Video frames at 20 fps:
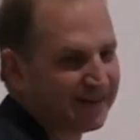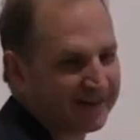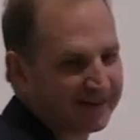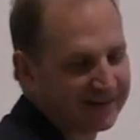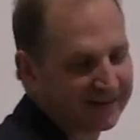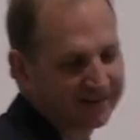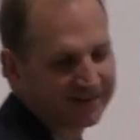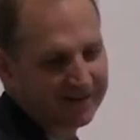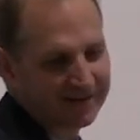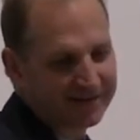
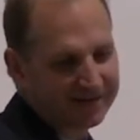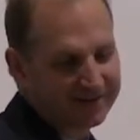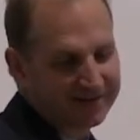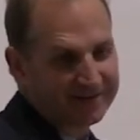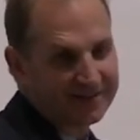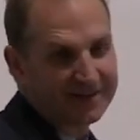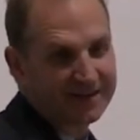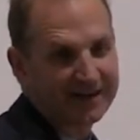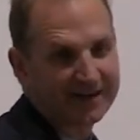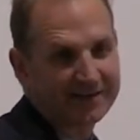And so this
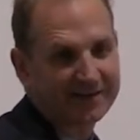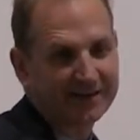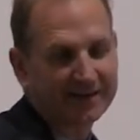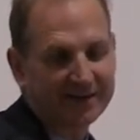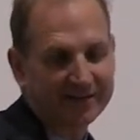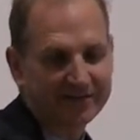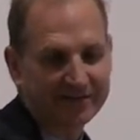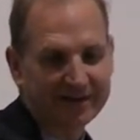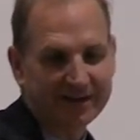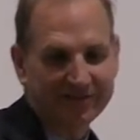is an
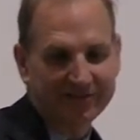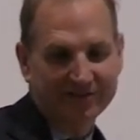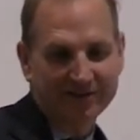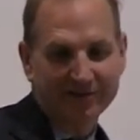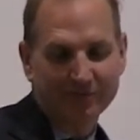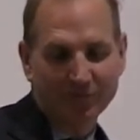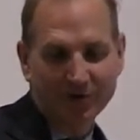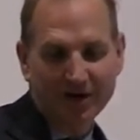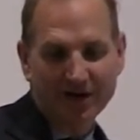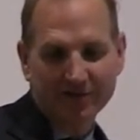atheist. And I
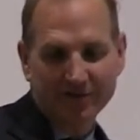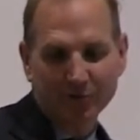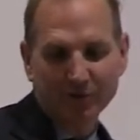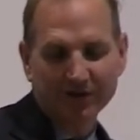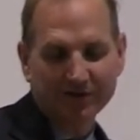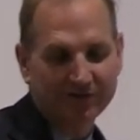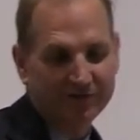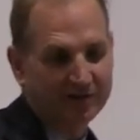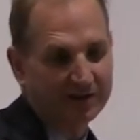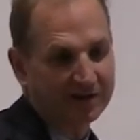said, Ron, the
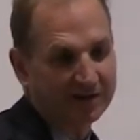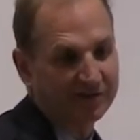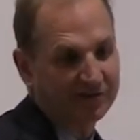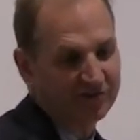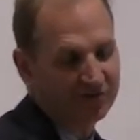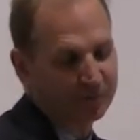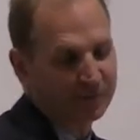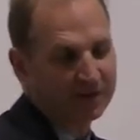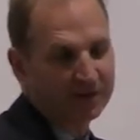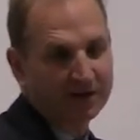reason is,
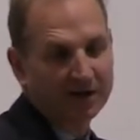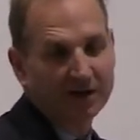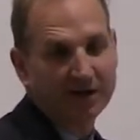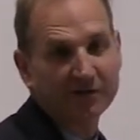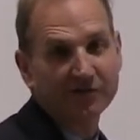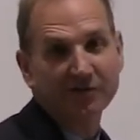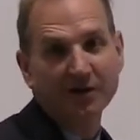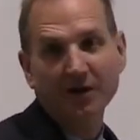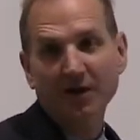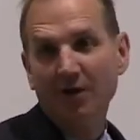is
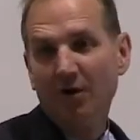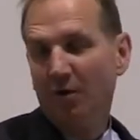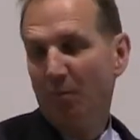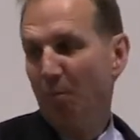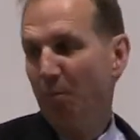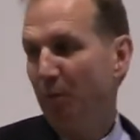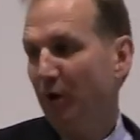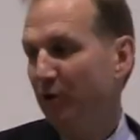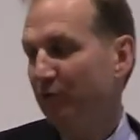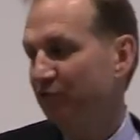because
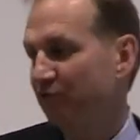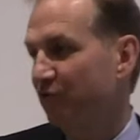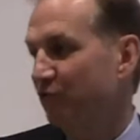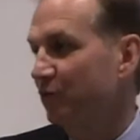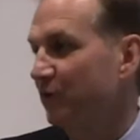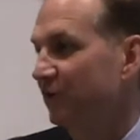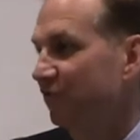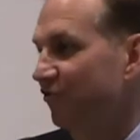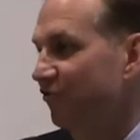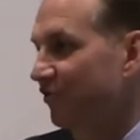most
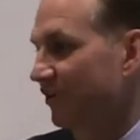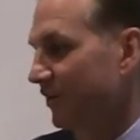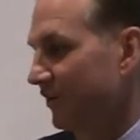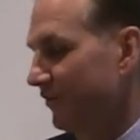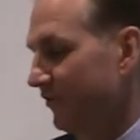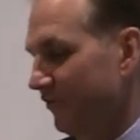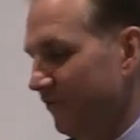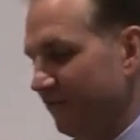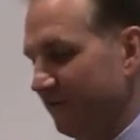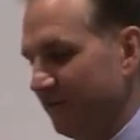
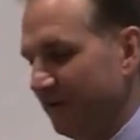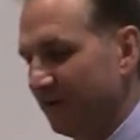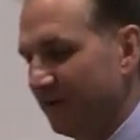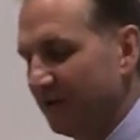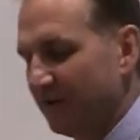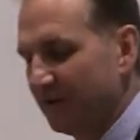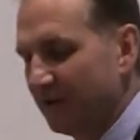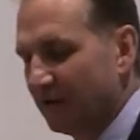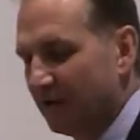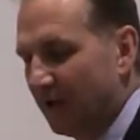Christians
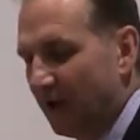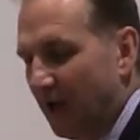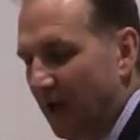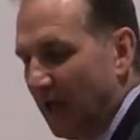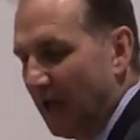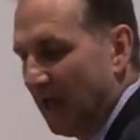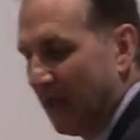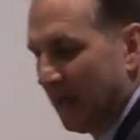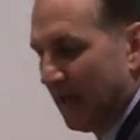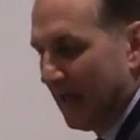
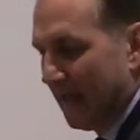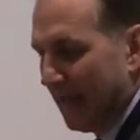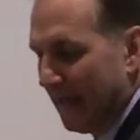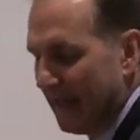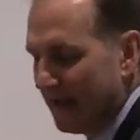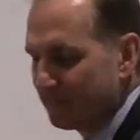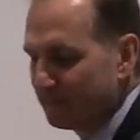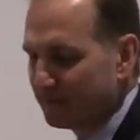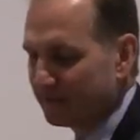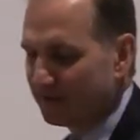
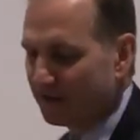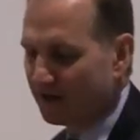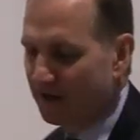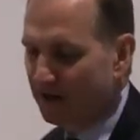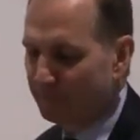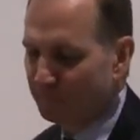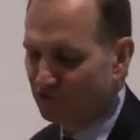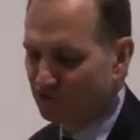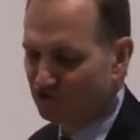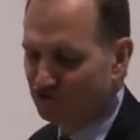have
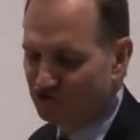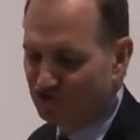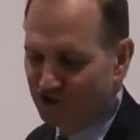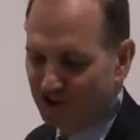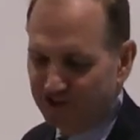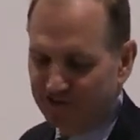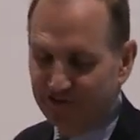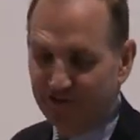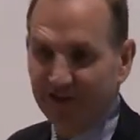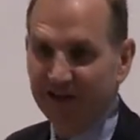become
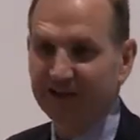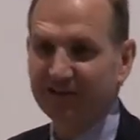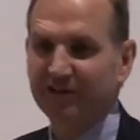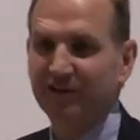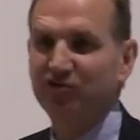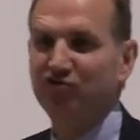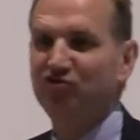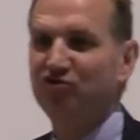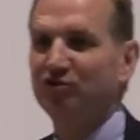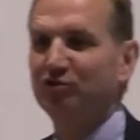just like the
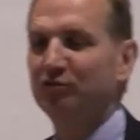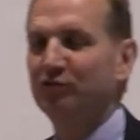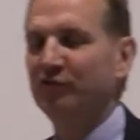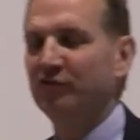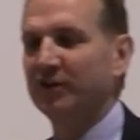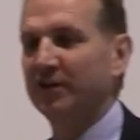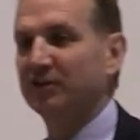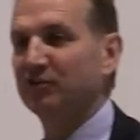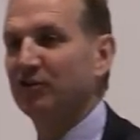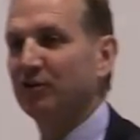Jews
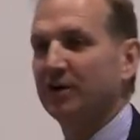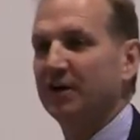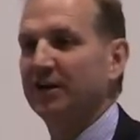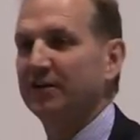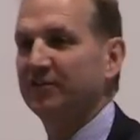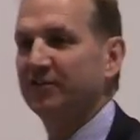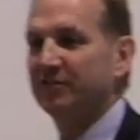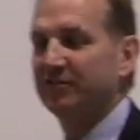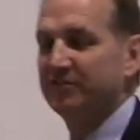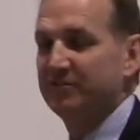in
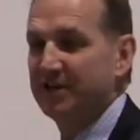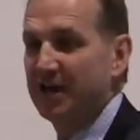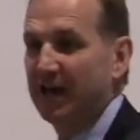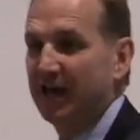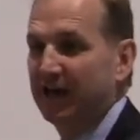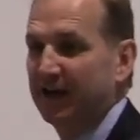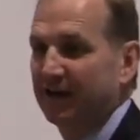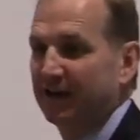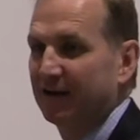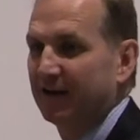Christ's
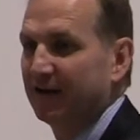day.